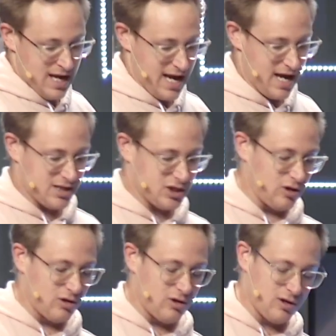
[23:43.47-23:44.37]
and
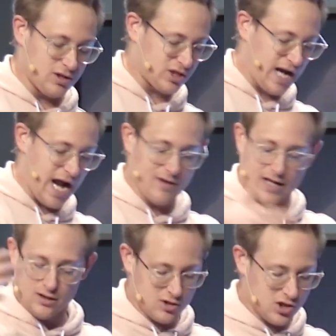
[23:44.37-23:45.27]
so just kind of
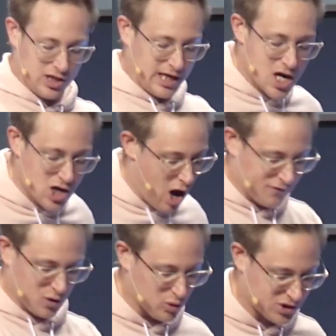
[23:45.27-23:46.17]
like just like an
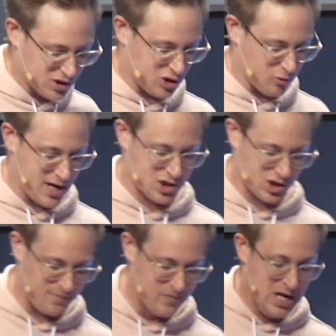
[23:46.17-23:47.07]
uncomfortable
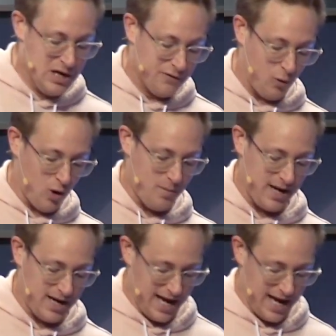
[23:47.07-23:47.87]
situation for me.